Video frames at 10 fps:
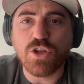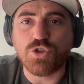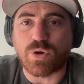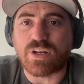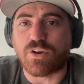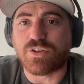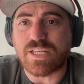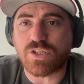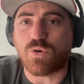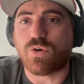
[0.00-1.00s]
Join our
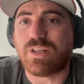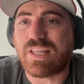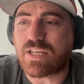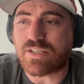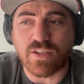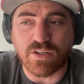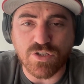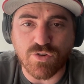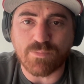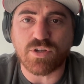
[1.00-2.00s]
Discord. Link is in the
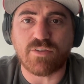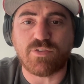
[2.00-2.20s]
description.